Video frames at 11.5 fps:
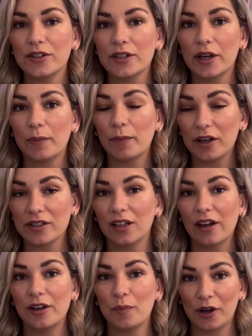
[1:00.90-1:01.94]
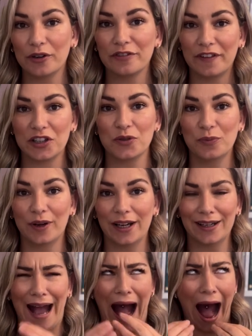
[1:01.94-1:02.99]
to Barcelona Bridal Fashion Week.